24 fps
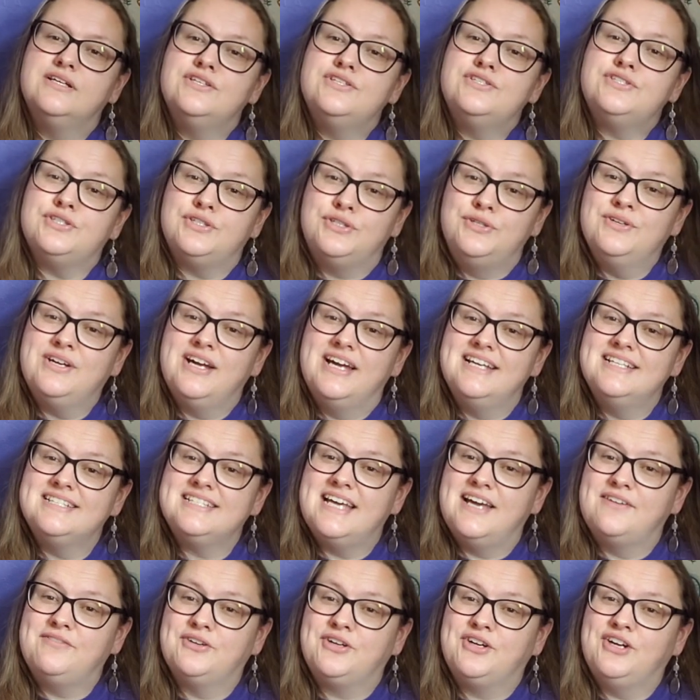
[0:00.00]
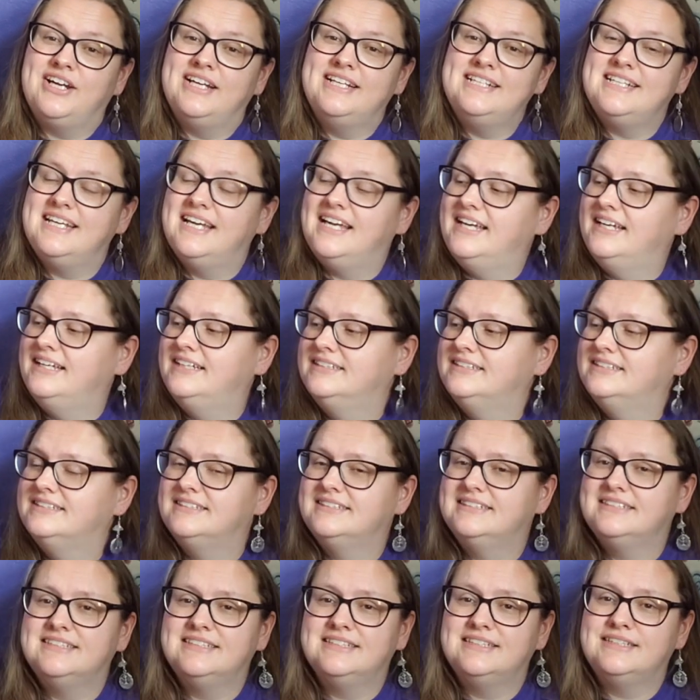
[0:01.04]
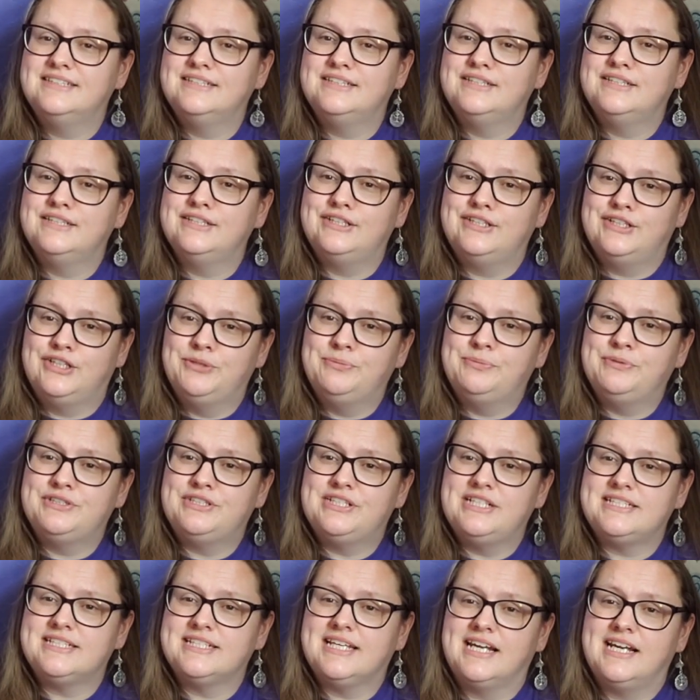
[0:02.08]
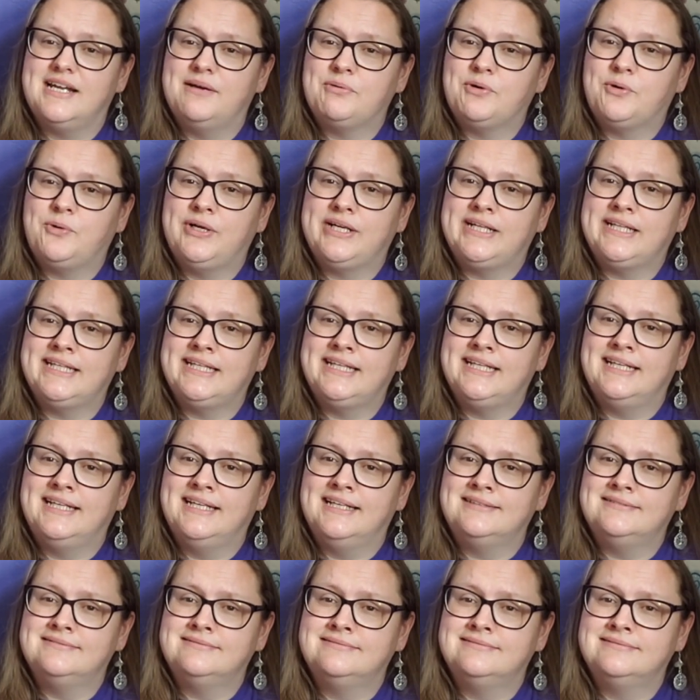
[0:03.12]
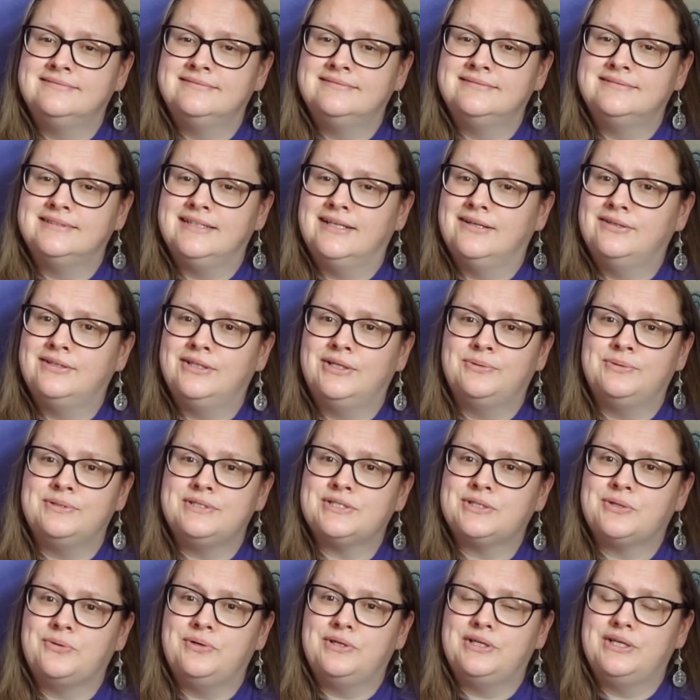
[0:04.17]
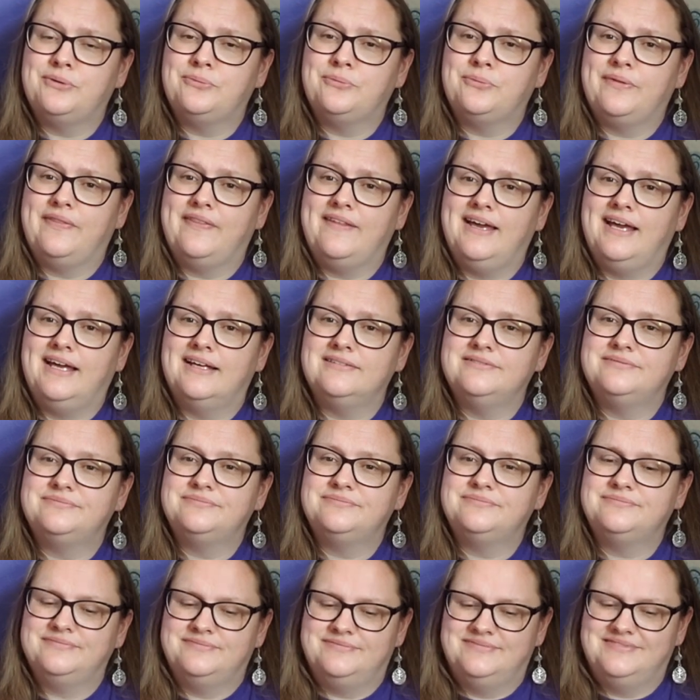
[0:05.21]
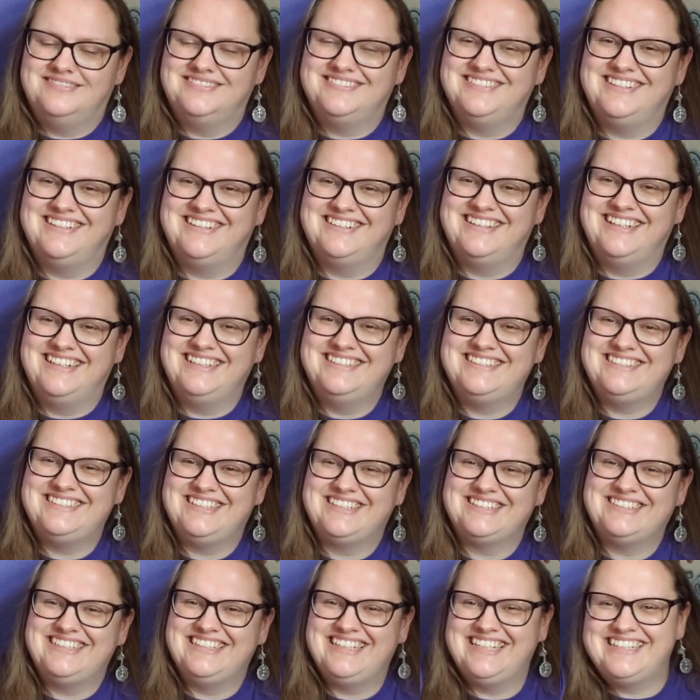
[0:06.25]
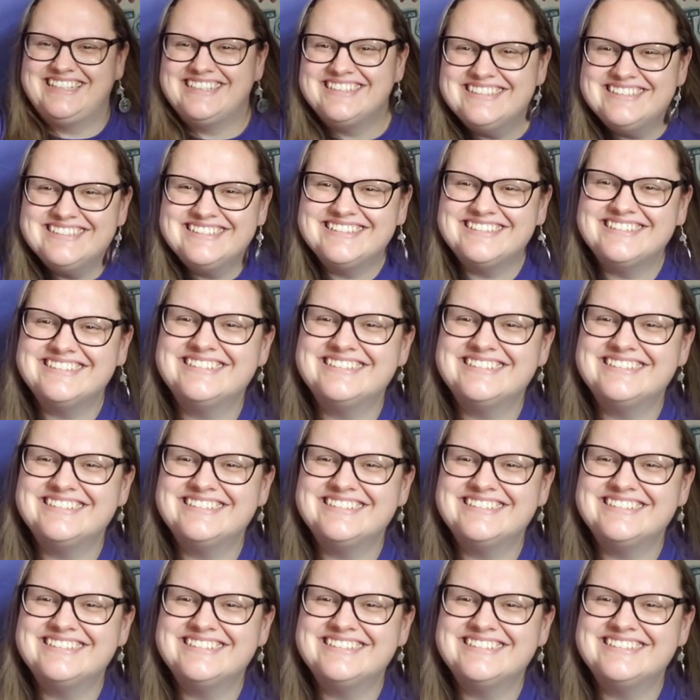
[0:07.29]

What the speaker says: So you guys have a great day. And Cooper just got up quickly again. I don't know what's going on with that. All right, talk to you later.